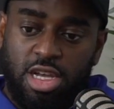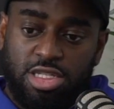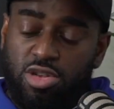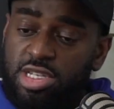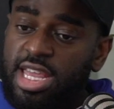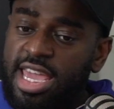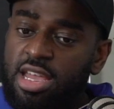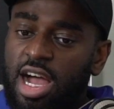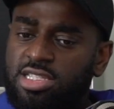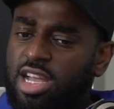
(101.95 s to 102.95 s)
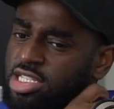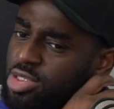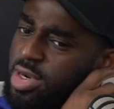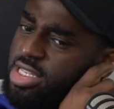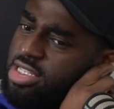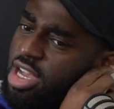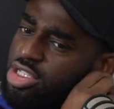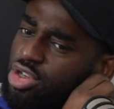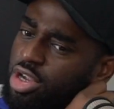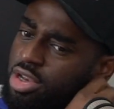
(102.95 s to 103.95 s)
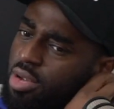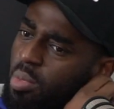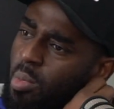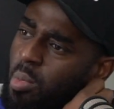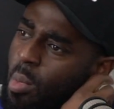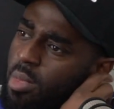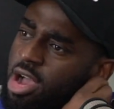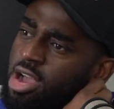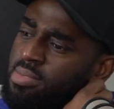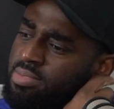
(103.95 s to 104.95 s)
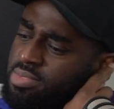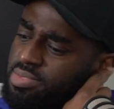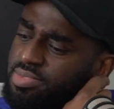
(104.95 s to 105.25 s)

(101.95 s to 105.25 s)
So today, I just wanted to touch on Connor